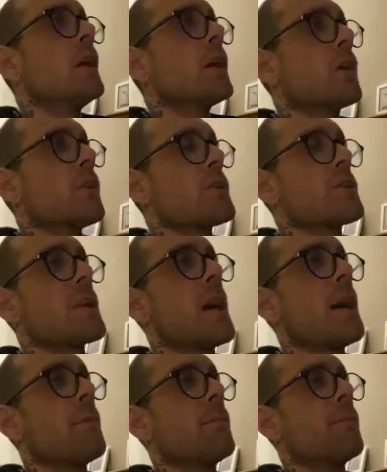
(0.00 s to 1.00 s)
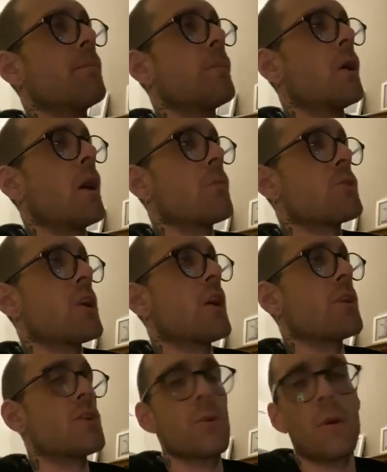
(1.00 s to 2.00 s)
Because I'm trying
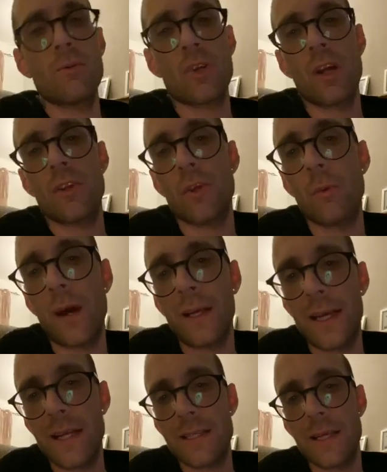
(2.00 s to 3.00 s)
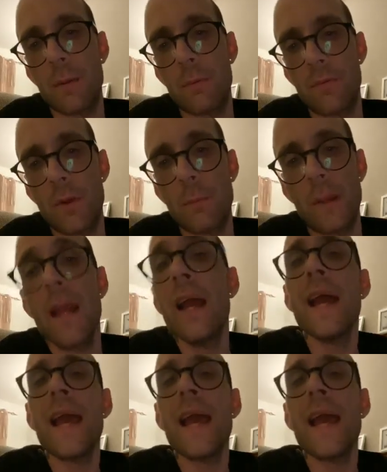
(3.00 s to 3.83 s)
to do what I can to help a few people.